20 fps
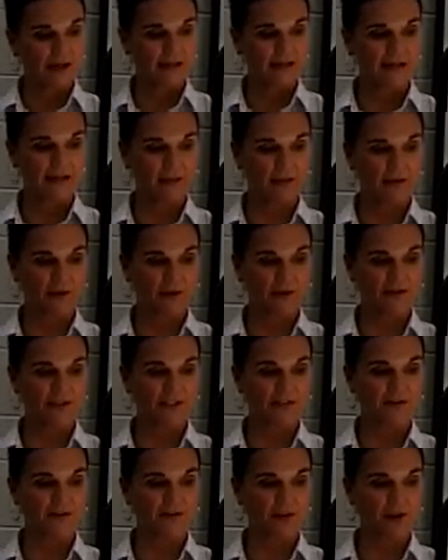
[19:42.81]
a similar
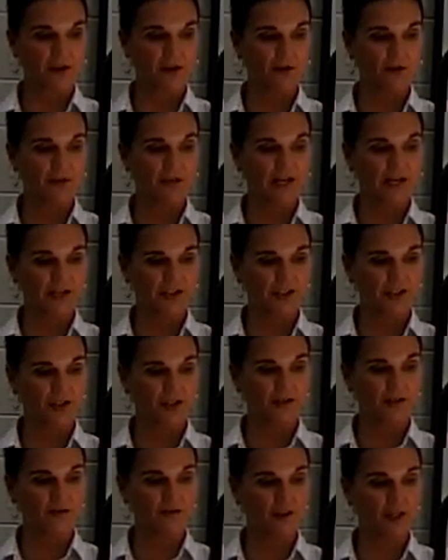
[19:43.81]
Diels-Alder
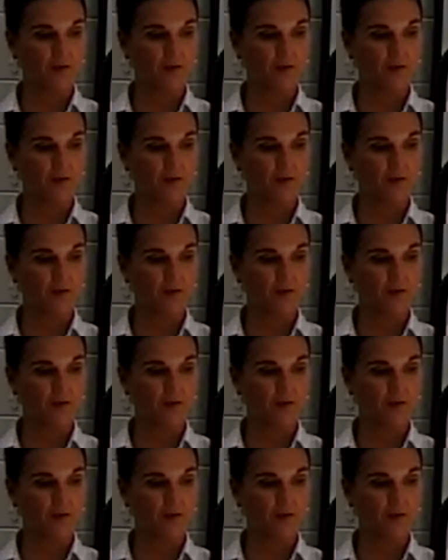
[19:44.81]
reaction,